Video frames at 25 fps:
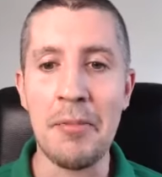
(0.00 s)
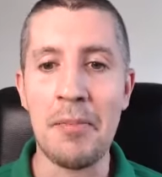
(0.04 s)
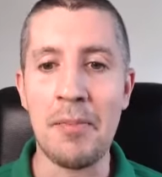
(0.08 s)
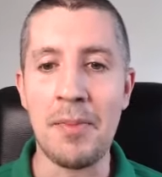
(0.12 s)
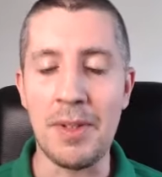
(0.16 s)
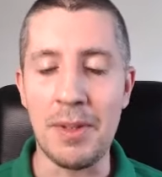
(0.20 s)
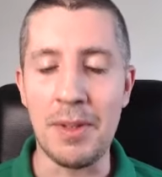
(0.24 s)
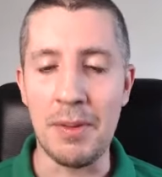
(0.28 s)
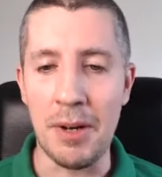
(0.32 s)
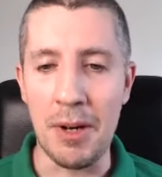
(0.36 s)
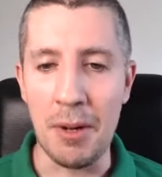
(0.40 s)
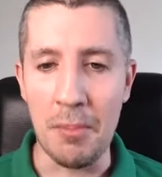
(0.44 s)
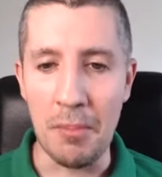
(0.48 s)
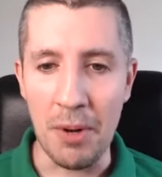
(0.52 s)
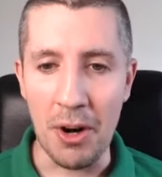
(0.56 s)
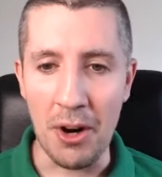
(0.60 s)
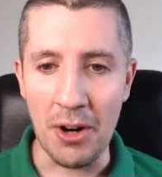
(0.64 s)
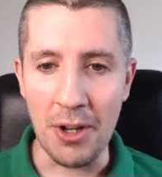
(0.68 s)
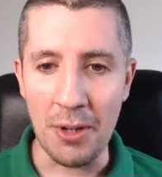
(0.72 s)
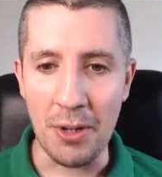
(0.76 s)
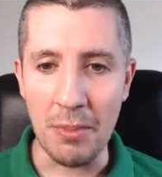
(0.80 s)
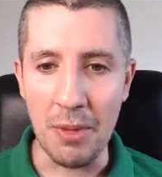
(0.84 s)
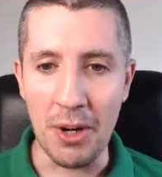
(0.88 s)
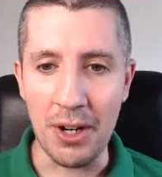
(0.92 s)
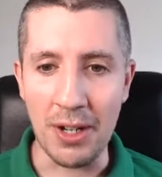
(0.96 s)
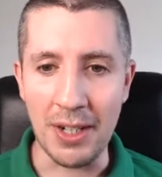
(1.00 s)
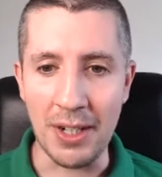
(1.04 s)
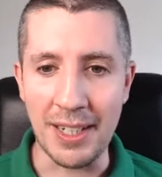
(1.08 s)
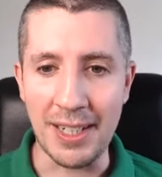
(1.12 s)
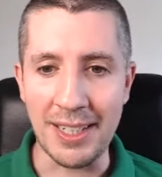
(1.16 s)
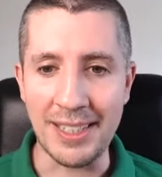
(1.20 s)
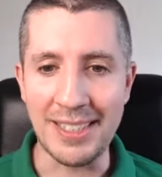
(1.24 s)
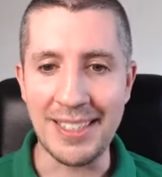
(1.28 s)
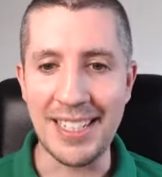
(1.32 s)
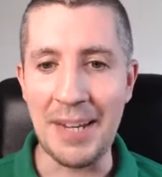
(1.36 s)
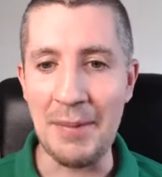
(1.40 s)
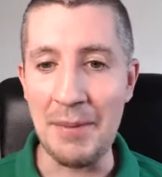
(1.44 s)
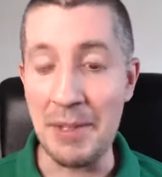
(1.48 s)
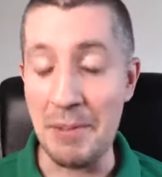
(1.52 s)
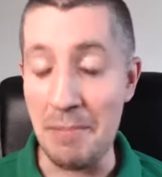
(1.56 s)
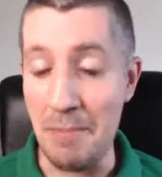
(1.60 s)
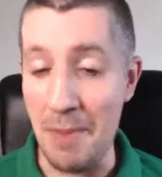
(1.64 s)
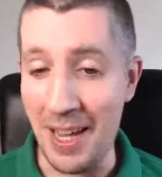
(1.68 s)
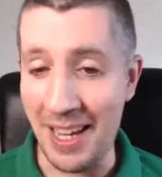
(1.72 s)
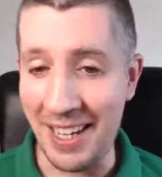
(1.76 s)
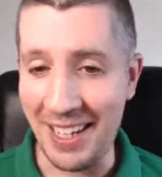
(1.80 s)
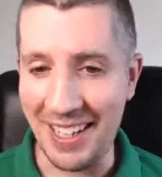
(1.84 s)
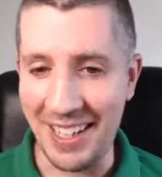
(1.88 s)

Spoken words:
you know, in partner marketing teams make?